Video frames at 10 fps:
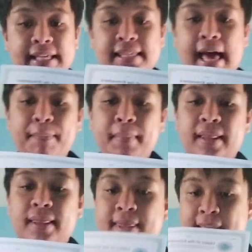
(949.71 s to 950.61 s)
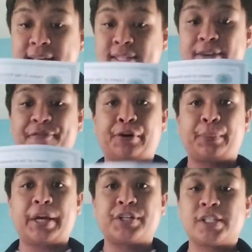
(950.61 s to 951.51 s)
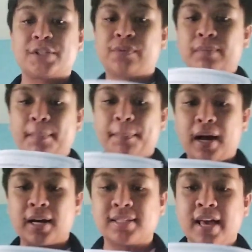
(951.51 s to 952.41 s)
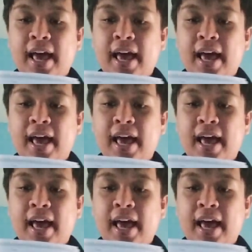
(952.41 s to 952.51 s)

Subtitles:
examine these informations from the box